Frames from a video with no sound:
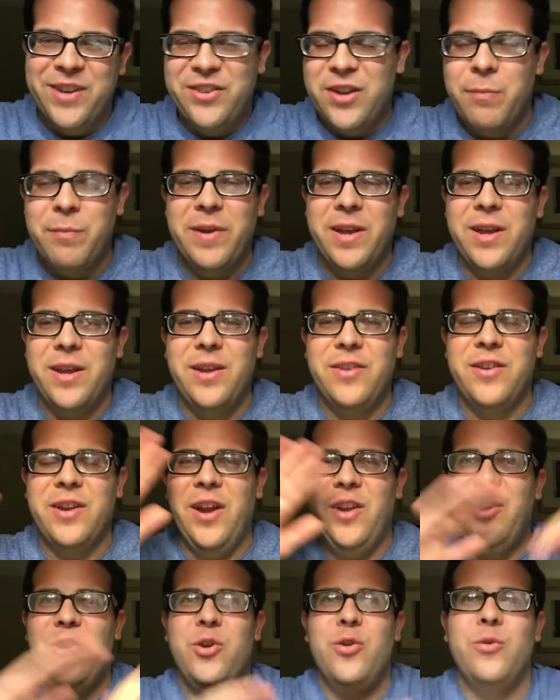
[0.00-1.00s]
it's something he's
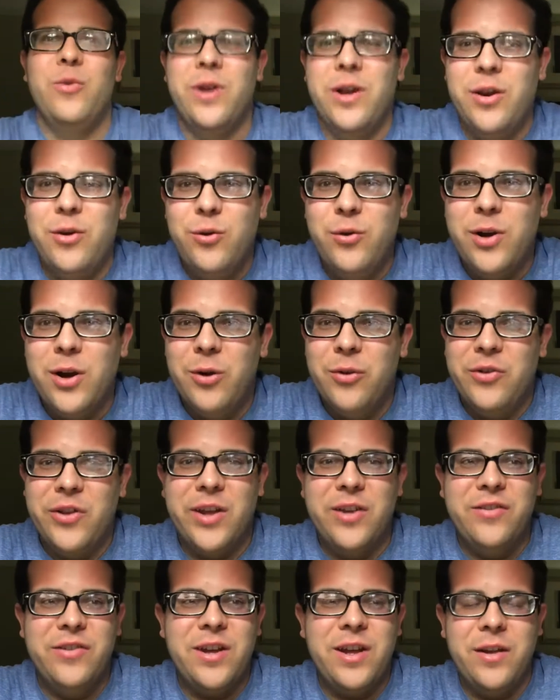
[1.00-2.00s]
gonna do. You know, who knows? He
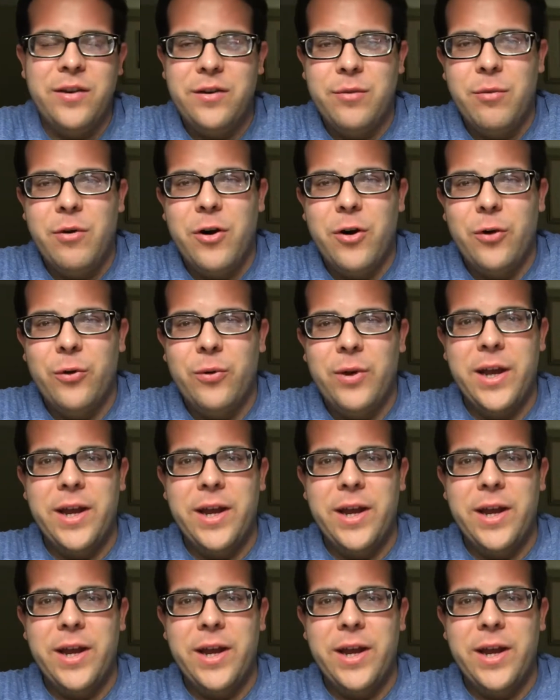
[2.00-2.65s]
could say tomorrow,